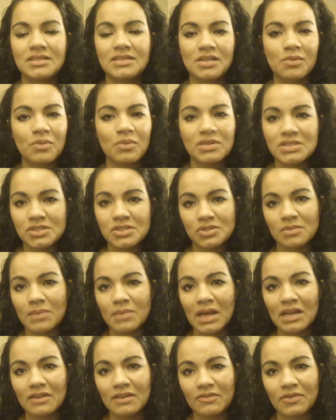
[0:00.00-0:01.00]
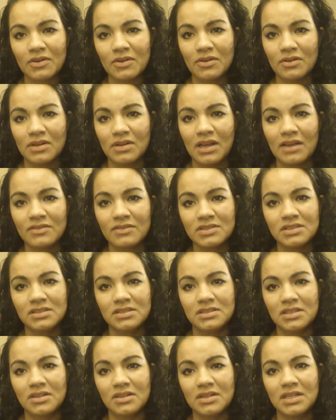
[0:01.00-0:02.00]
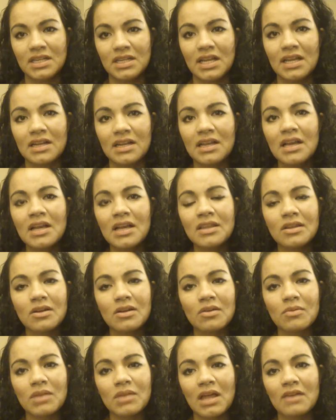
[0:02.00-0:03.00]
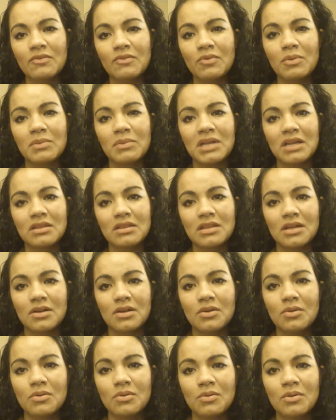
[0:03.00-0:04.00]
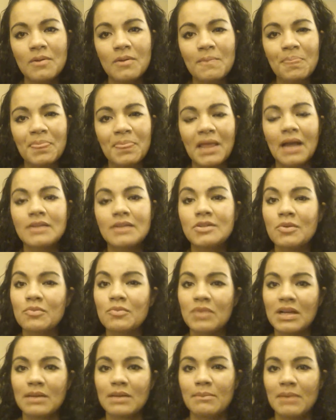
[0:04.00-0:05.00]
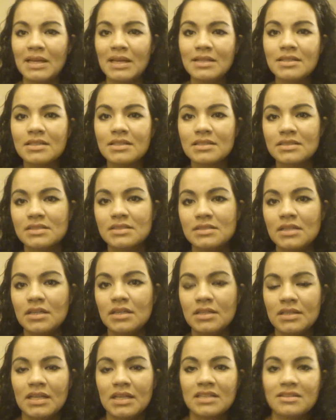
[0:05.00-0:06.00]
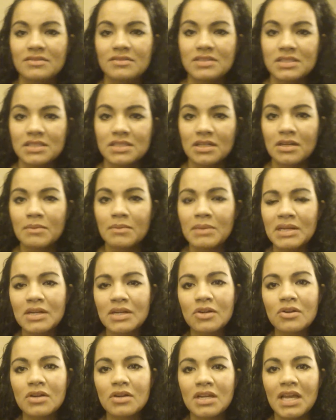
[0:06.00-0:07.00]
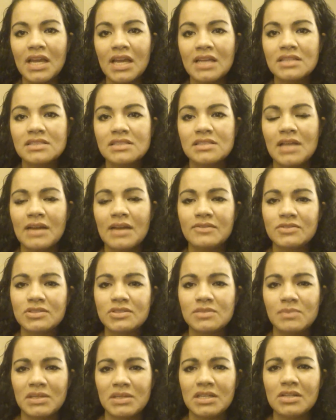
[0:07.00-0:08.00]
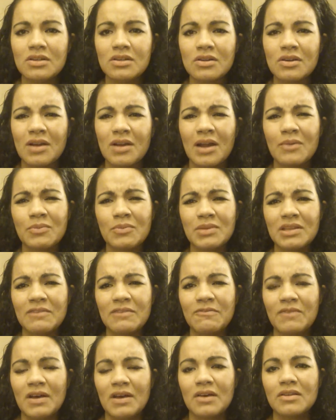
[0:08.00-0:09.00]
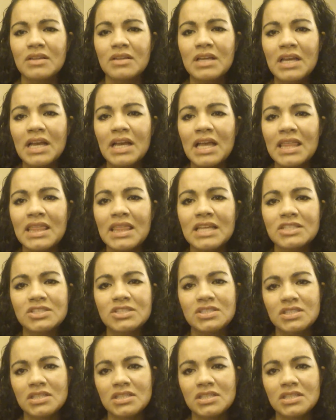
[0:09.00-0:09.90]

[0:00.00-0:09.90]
it wasn't traumatic for her to have a cesarean. And there are a lot of women out there who I don't recommend elective cesarean, but in her case, after speaking to her, I really felt that